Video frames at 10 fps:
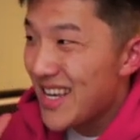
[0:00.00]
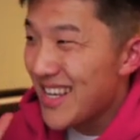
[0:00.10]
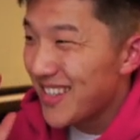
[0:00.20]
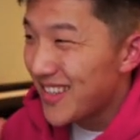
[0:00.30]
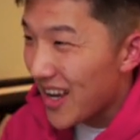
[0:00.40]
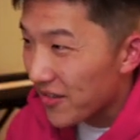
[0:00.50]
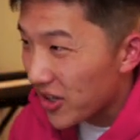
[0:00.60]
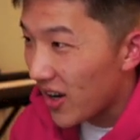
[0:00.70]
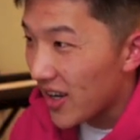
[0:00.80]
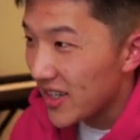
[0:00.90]
is
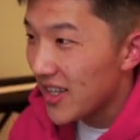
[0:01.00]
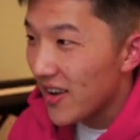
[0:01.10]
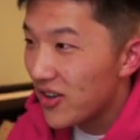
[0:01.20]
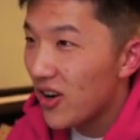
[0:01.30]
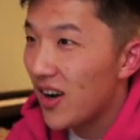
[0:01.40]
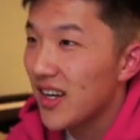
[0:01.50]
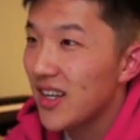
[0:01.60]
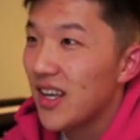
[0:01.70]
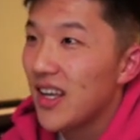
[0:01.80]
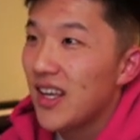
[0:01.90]
DevCon.
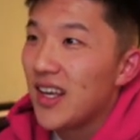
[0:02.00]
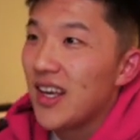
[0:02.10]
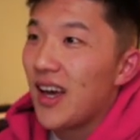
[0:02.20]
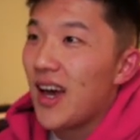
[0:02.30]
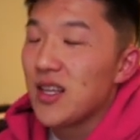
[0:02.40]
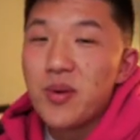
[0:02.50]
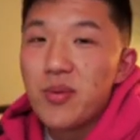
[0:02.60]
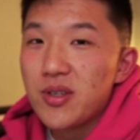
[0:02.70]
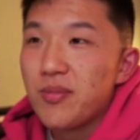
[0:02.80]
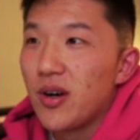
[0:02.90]
DevCon has been
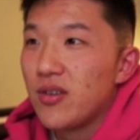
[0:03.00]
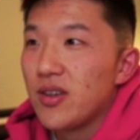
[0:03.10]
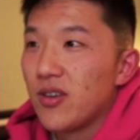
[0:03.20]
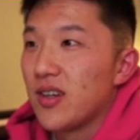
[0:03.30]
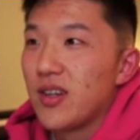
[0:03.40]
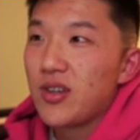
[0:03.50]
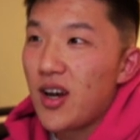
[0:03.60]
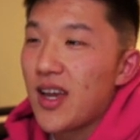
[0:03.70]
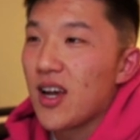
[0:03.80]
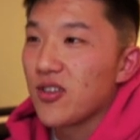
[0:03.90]
postponed, or it
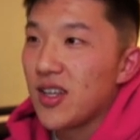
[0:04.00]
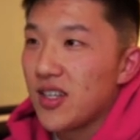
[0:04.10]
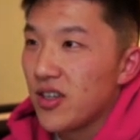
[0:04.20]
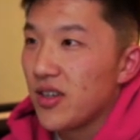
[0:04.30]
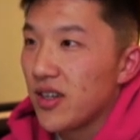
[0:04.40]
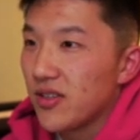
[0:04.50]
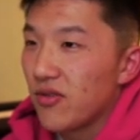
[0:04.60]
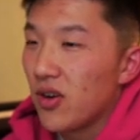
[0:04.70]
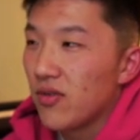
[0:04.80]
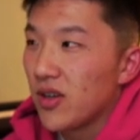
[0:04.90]
got canceled last year because
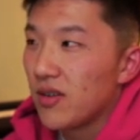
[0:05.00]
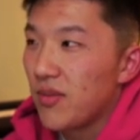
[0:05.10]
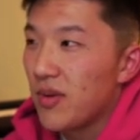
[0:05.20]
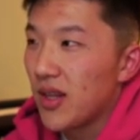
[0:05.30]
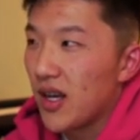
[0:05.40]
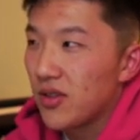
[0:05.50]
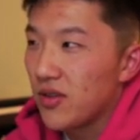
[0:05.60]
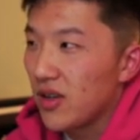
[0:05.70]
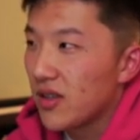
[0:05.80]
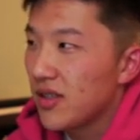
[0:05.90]
of COVID. Maybe last
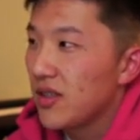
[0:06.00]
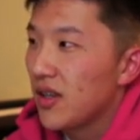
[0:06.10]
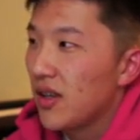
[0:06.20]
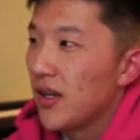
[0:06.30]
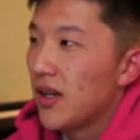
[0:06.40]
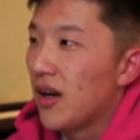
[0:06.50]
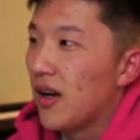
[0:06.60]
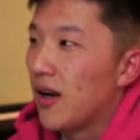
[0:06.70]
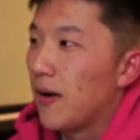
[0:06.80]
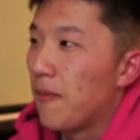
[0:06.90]
two years,
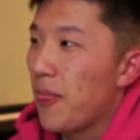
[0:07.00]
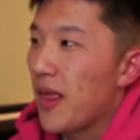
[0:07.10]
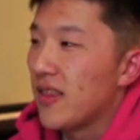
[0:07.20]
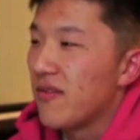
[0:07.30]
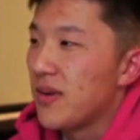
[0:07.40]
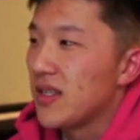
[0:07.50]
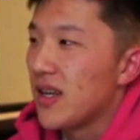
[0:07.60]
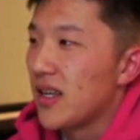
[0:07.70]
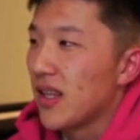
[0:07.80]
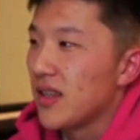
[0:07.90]
um, and they've been
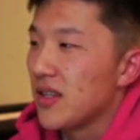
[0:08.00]
saying that